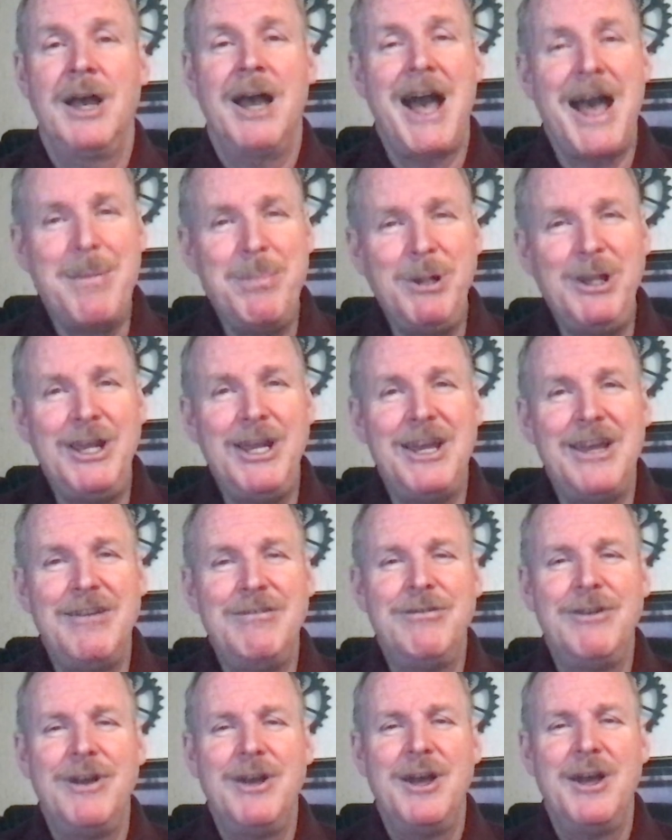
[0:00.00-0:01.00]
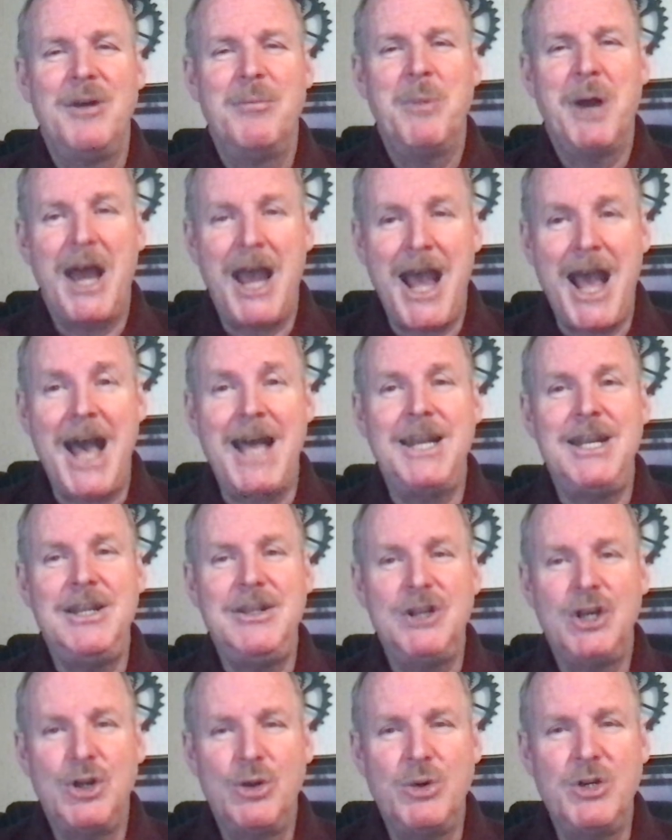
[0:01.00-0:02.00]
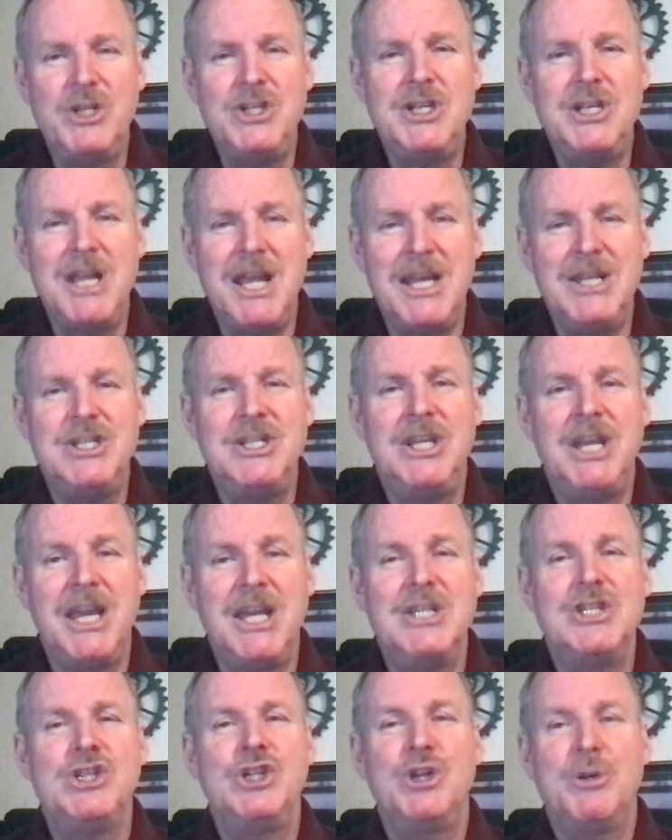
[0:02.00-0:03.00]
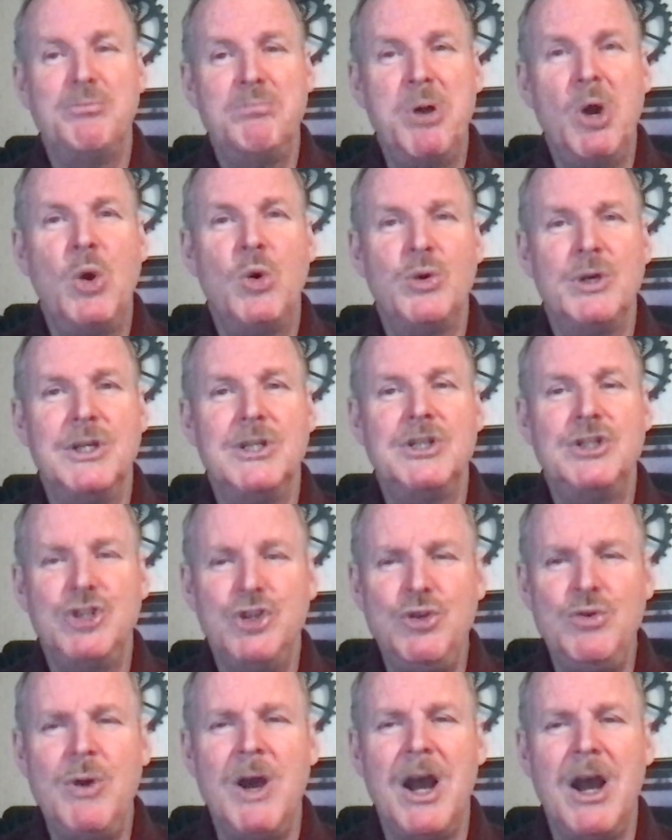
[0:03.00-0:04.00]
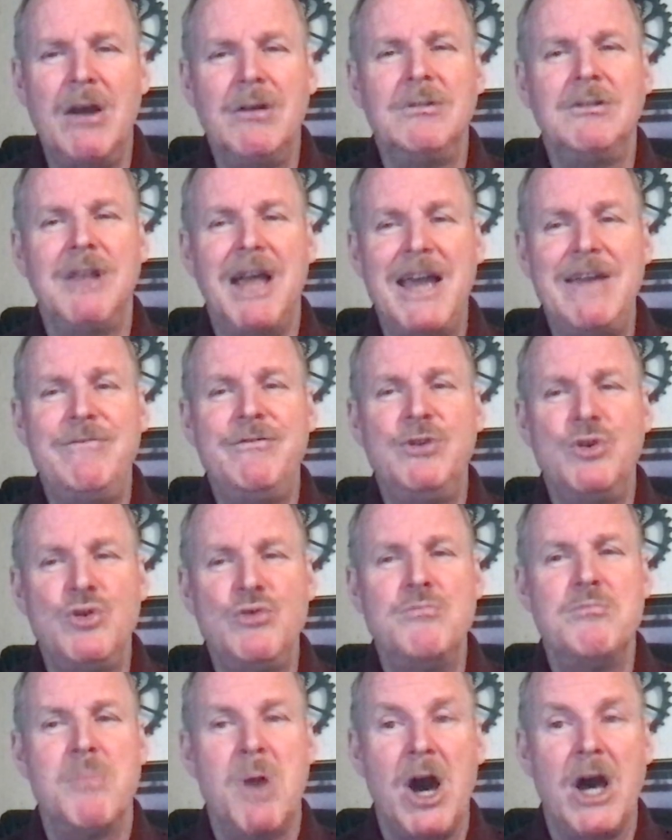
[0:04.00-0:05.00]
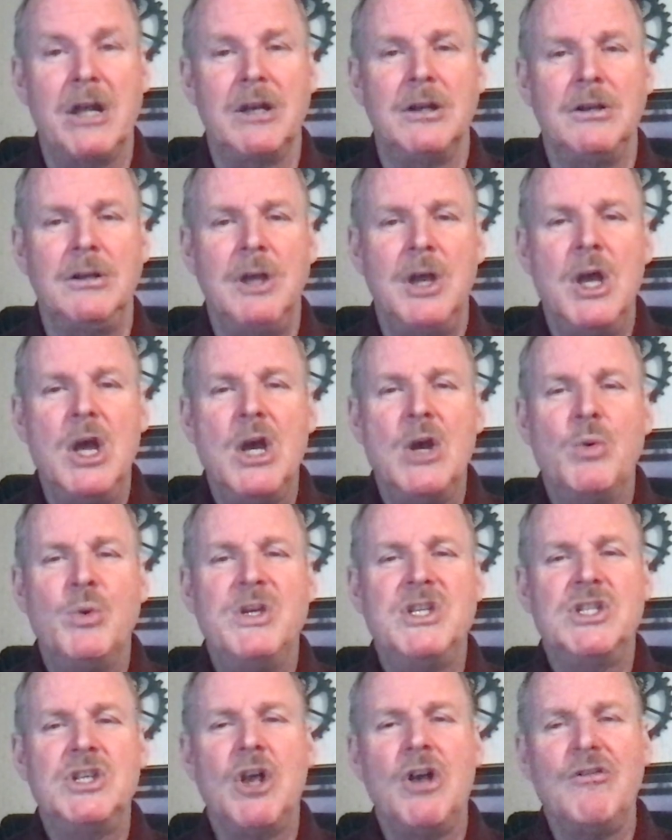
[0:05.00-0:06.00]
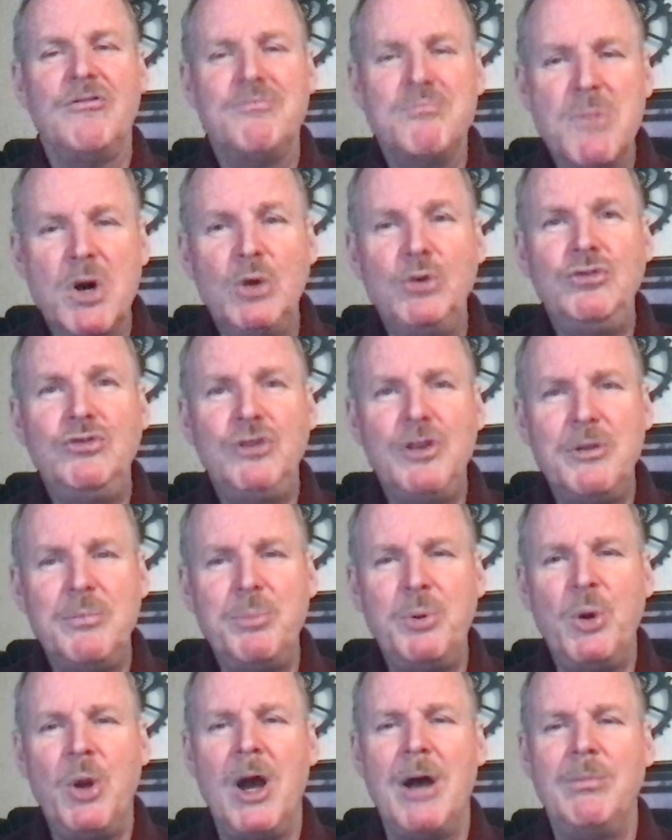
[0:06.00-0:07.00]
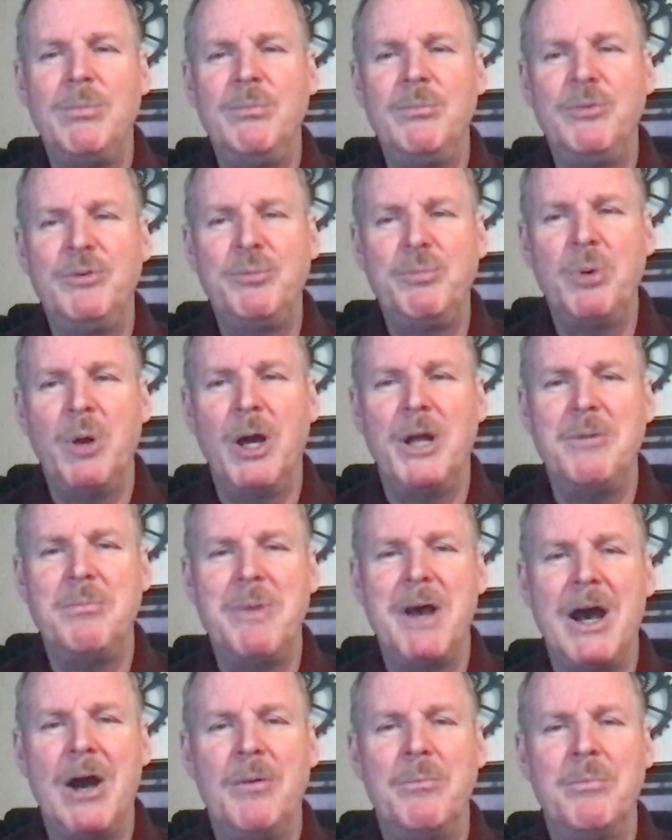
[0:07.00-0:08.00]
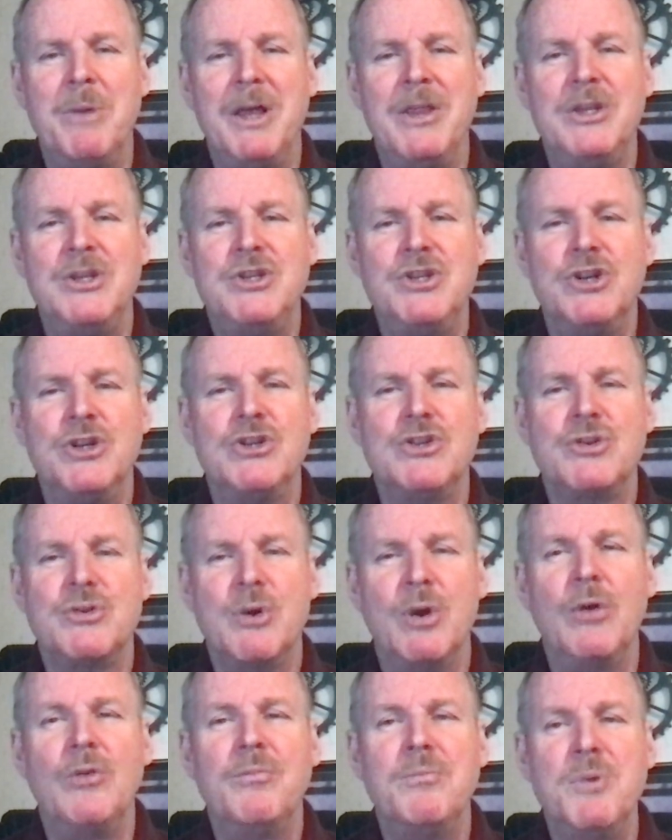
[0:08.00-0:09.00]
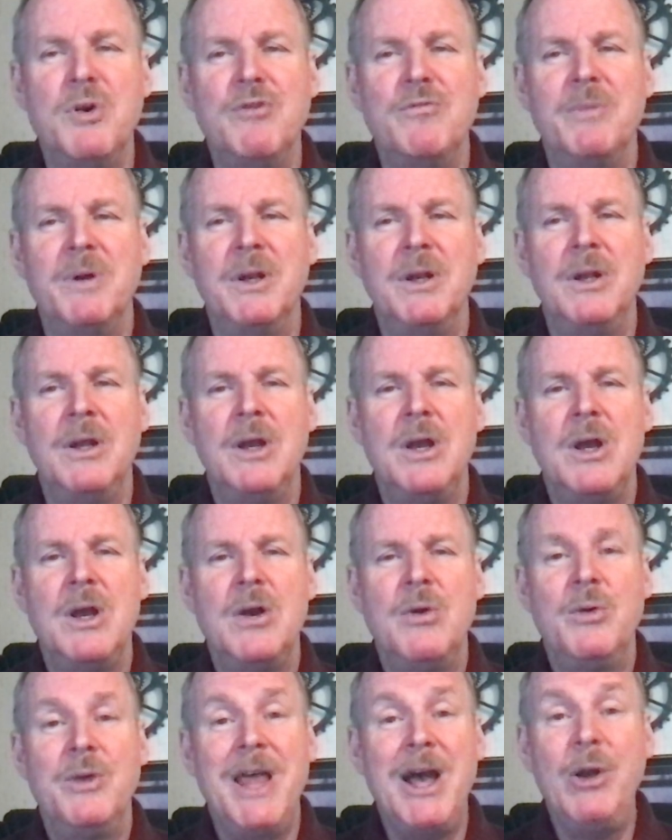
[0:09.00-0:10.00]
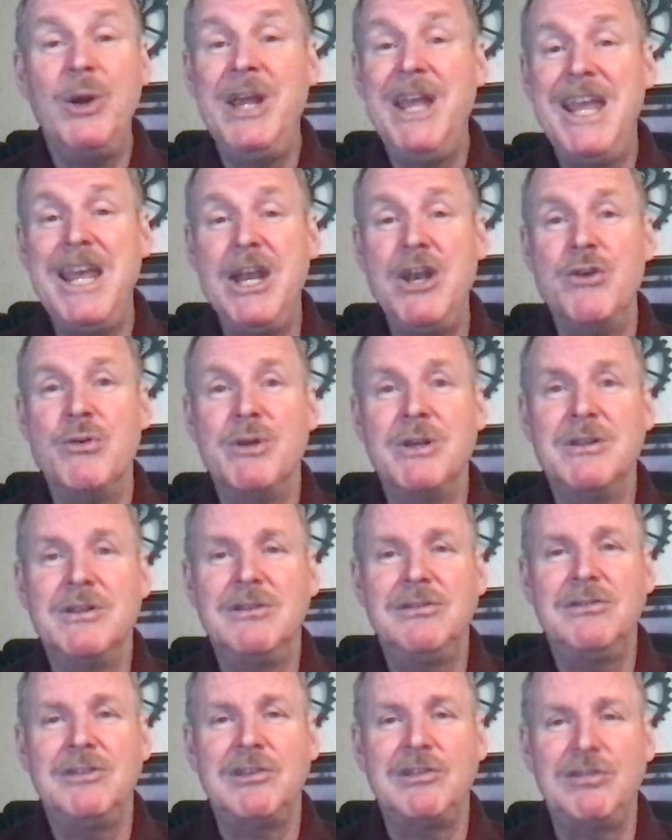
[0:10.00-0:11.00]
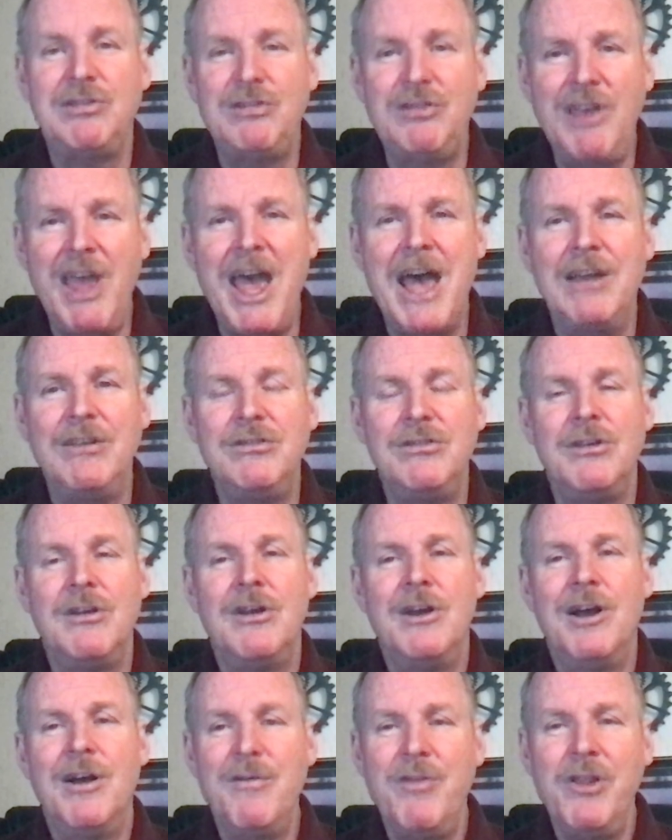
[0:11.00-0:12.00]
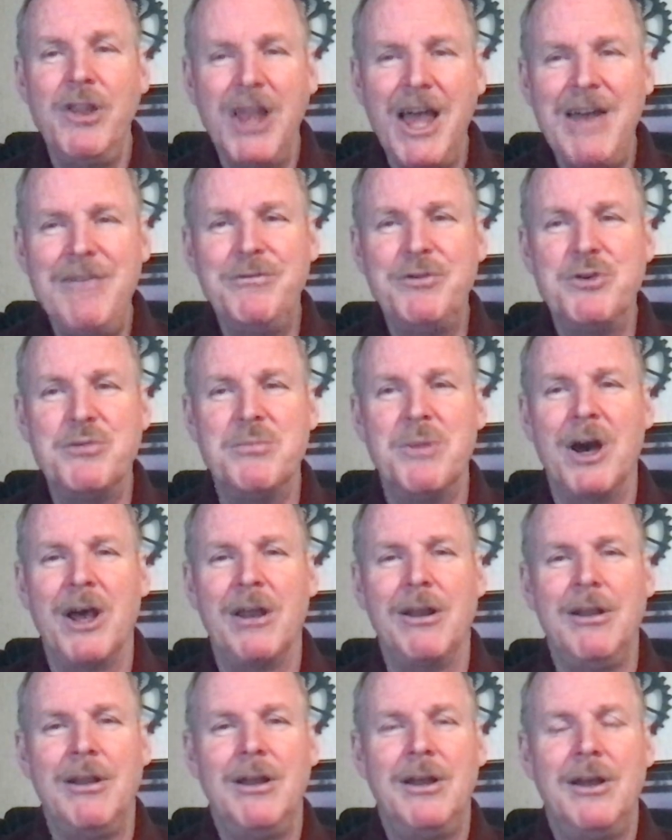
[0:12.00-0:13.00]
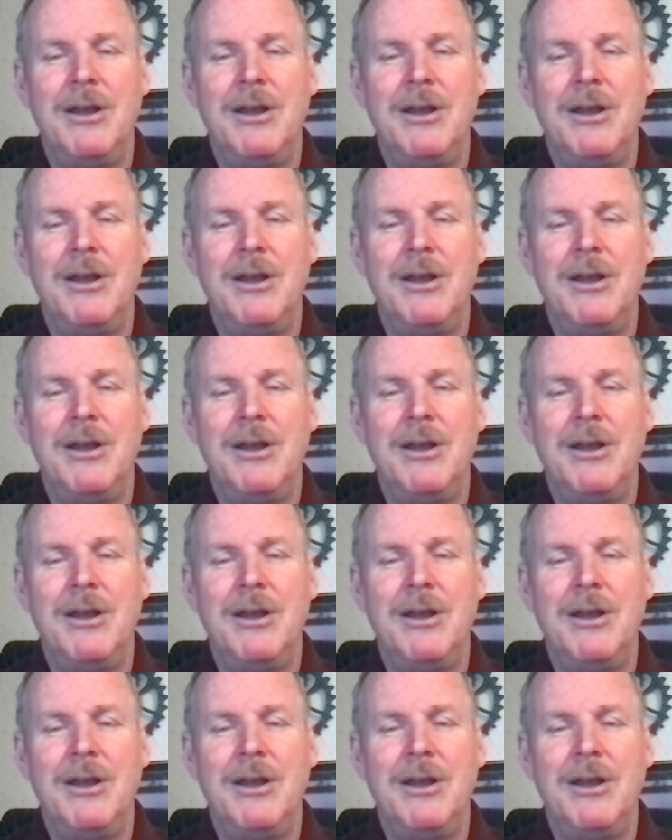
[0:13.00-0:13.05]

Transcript: I believe by adding the Christian education component to our life group model, we solve most of the problems brought about by the church growth movement without hindering the success of the life group model.